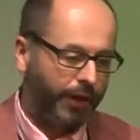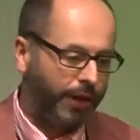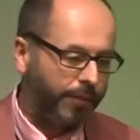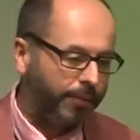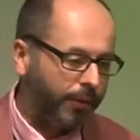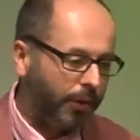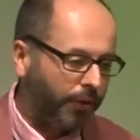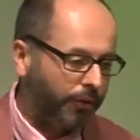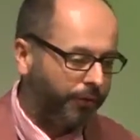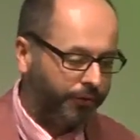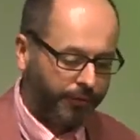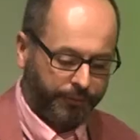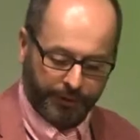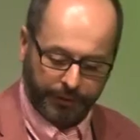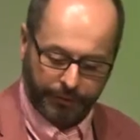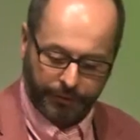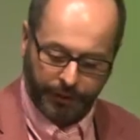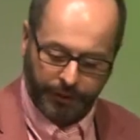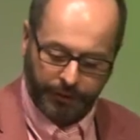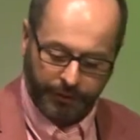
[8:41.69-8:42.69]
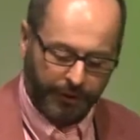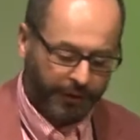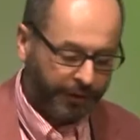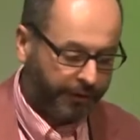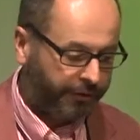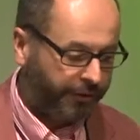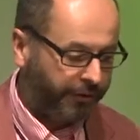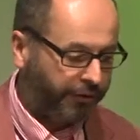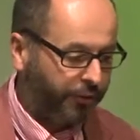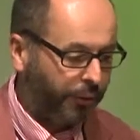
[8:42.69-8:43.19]
lots of different
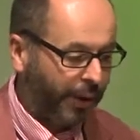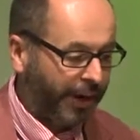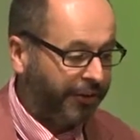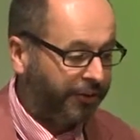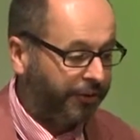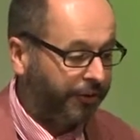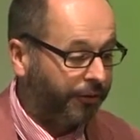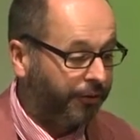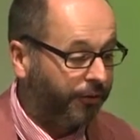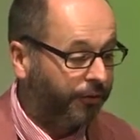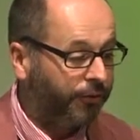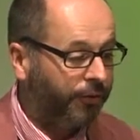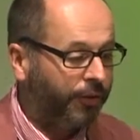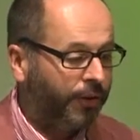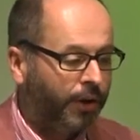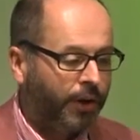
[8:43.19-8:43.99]
situations.